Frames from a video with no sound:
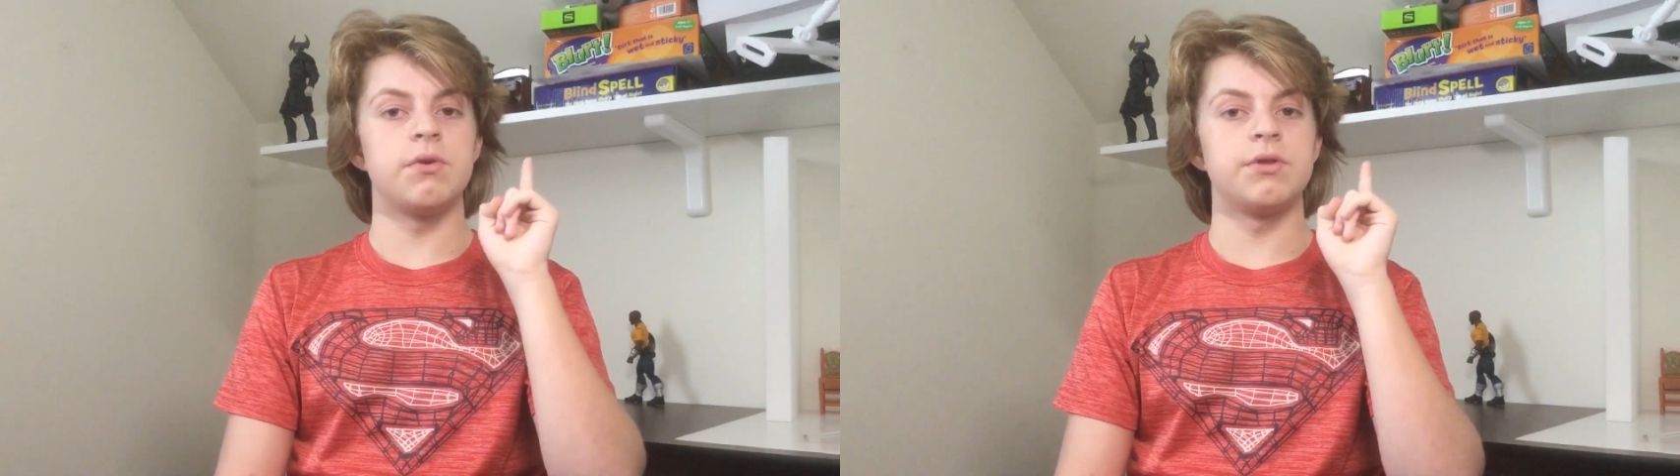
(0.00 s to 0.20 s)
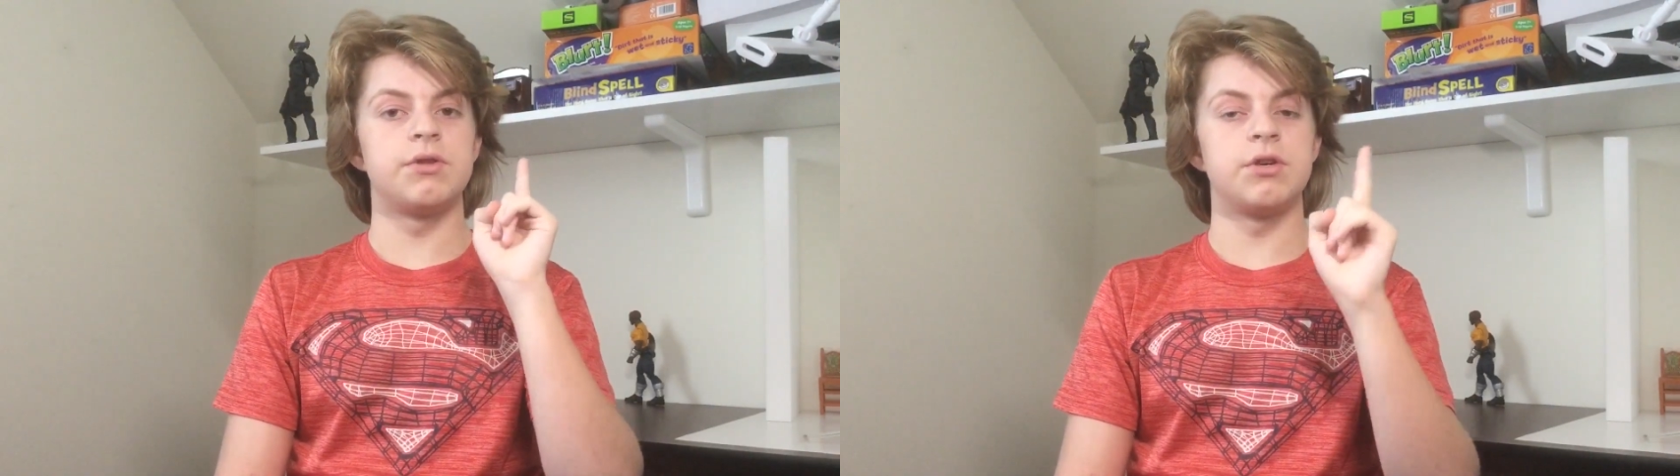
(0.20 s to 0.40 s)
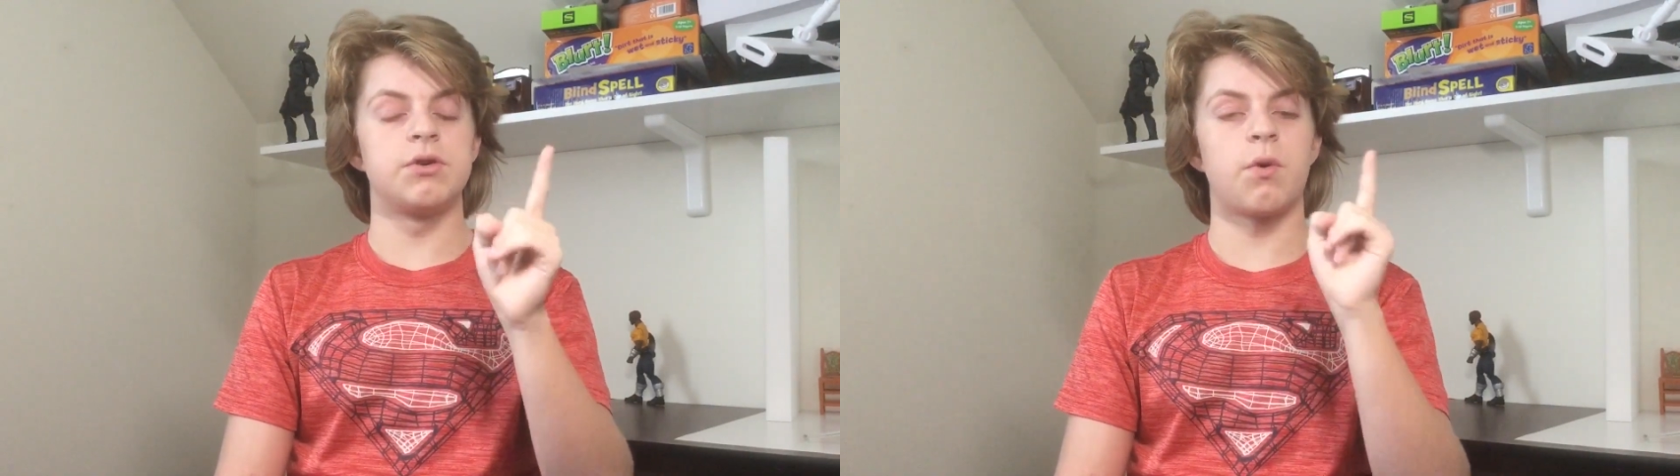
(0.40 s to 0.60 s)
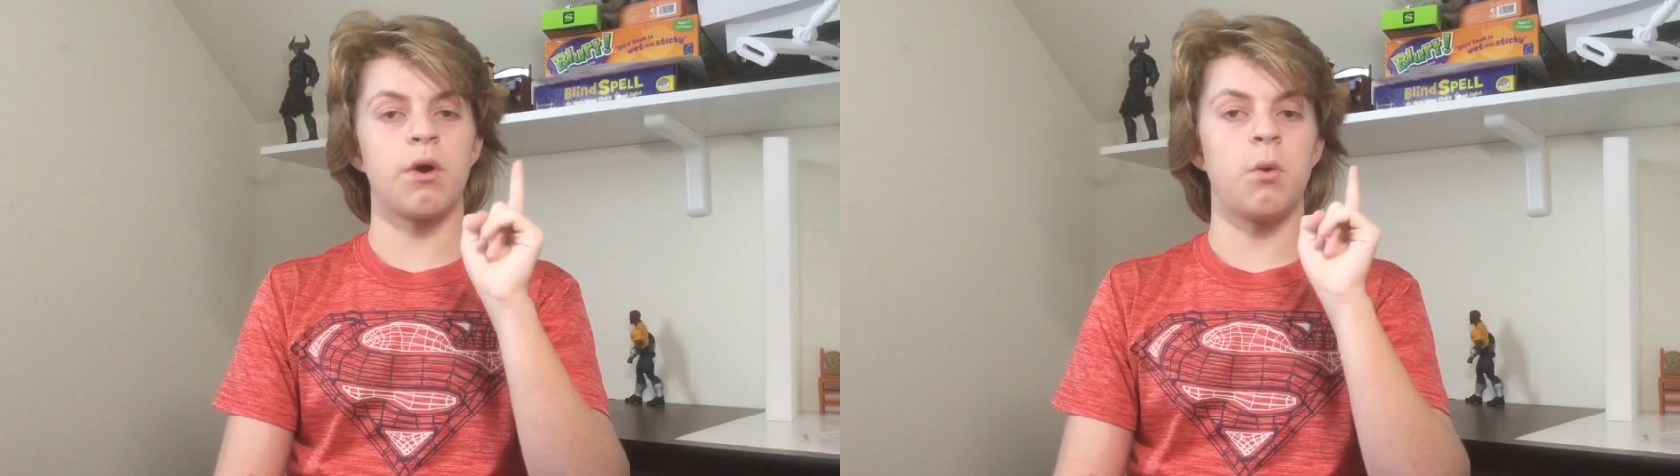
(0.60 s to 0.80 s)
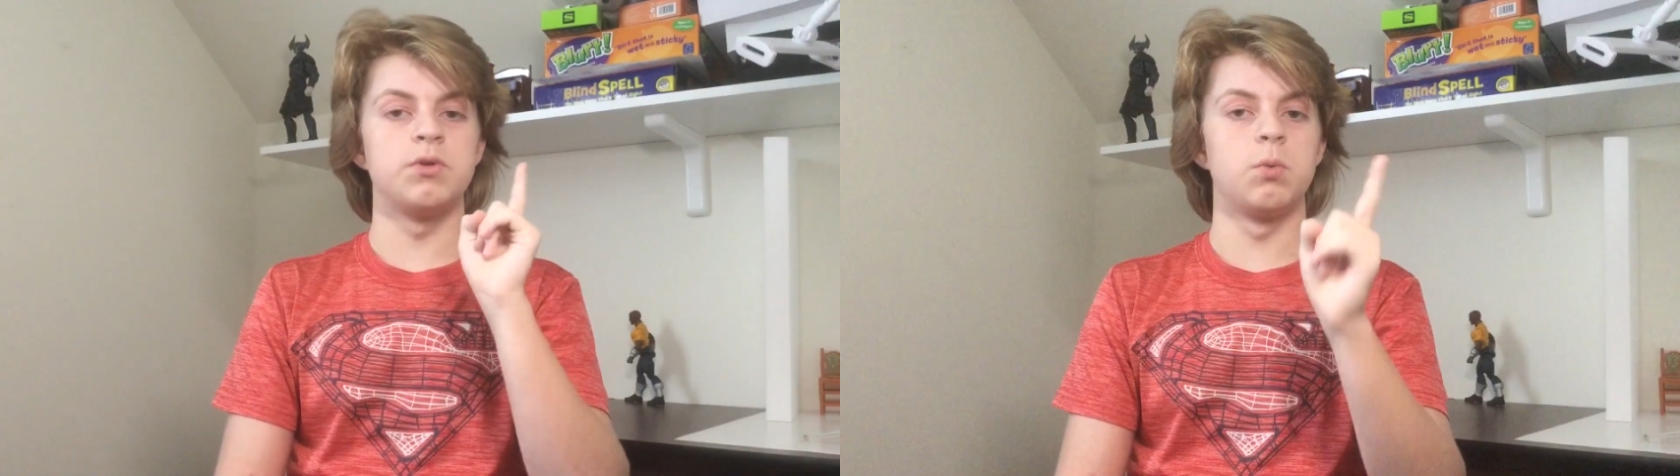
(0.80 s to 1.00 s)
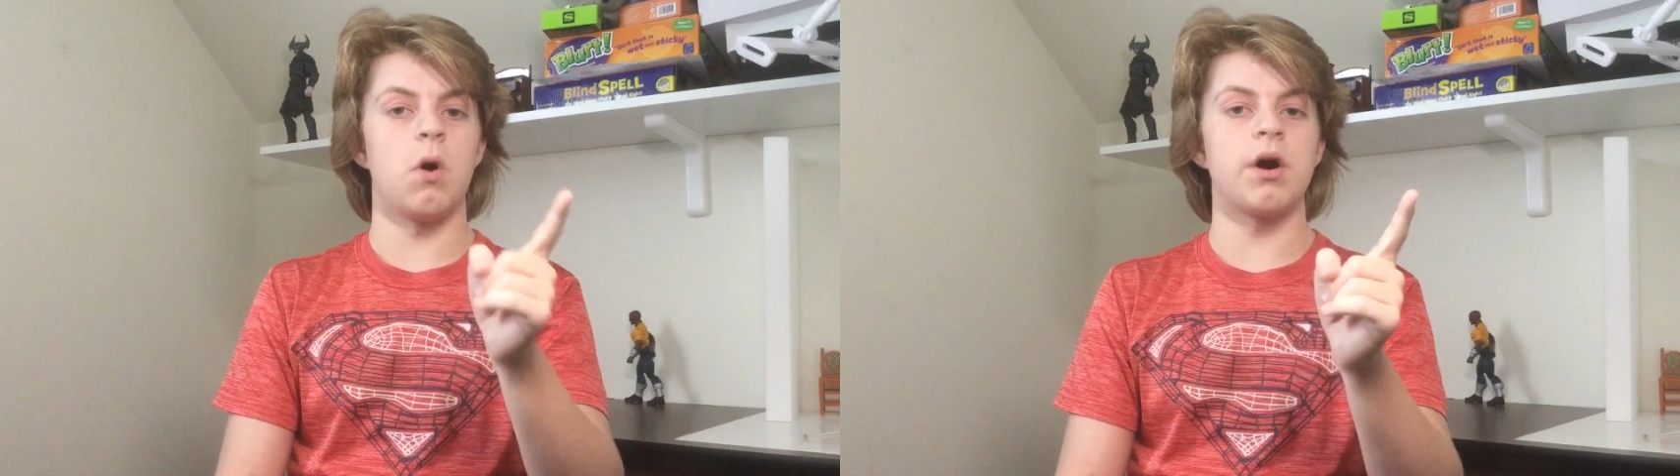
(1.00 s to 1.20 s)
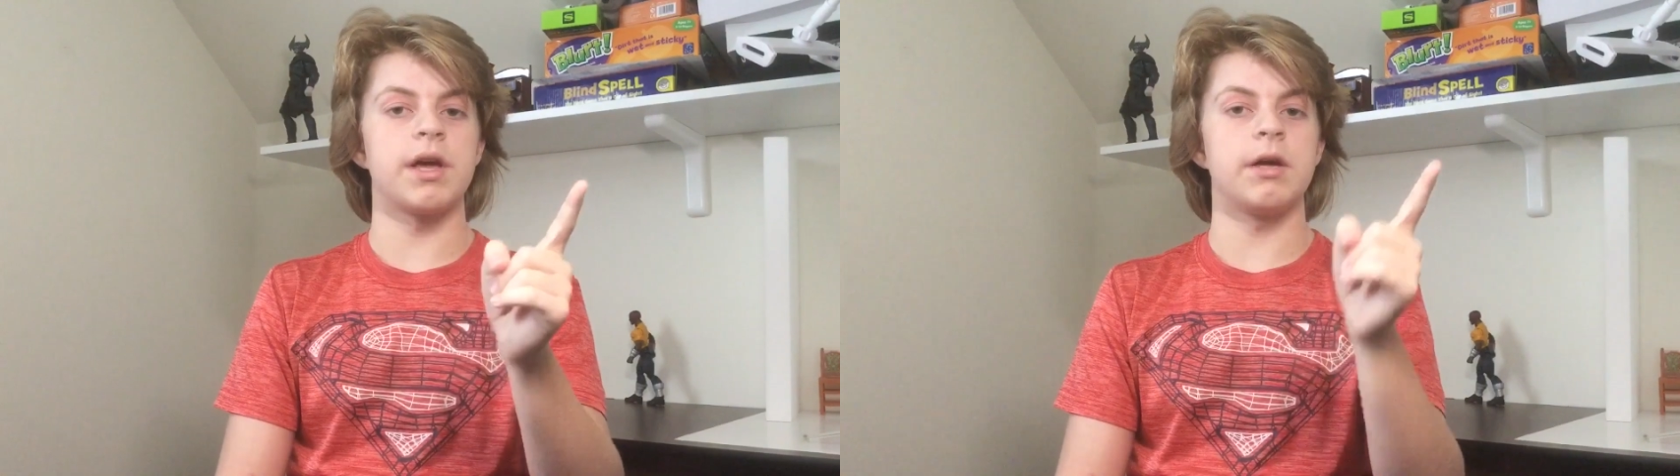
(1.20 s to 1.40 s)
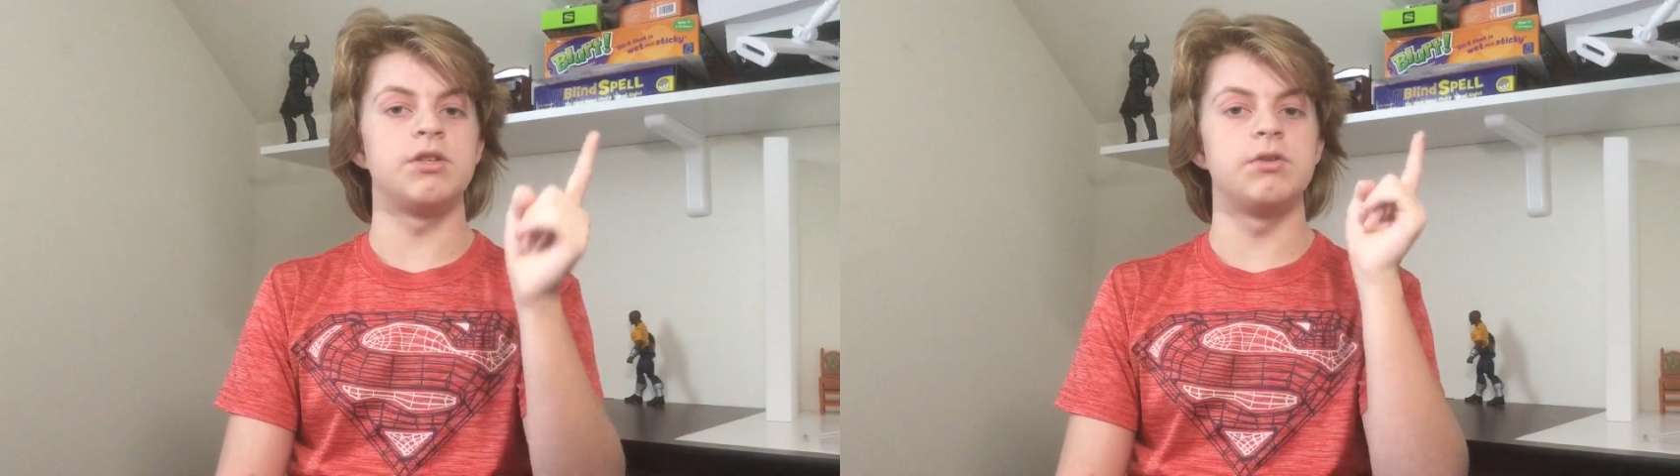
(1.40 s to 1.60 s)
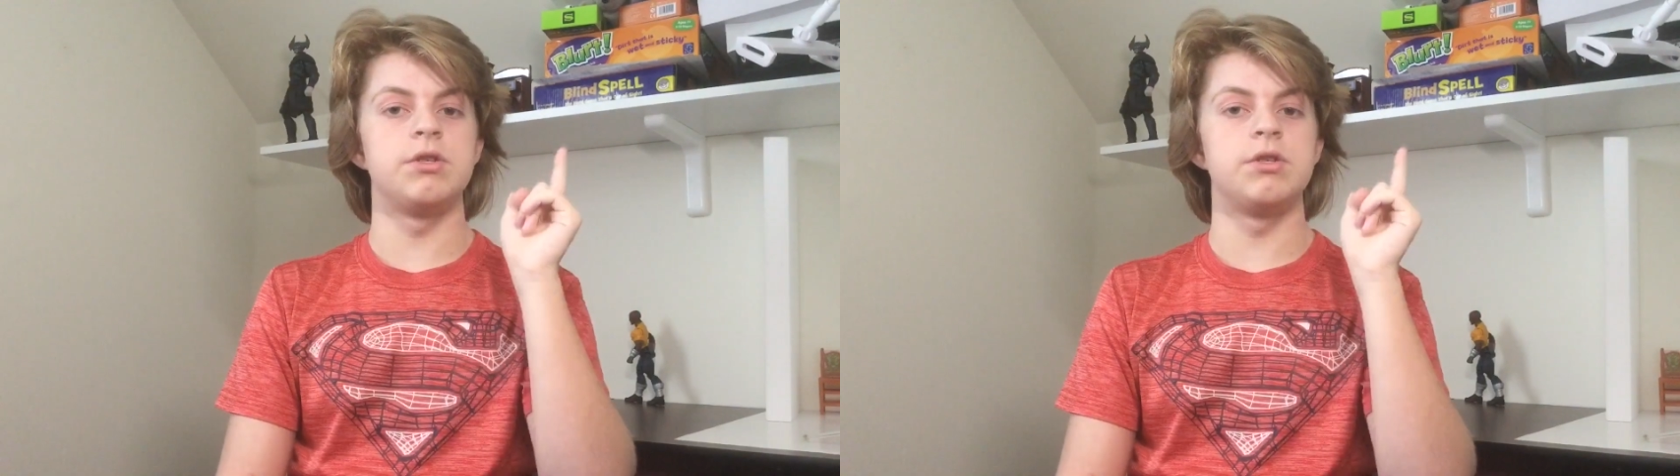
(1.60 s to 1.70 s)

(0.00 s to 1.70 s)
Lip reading: tutorial was walking due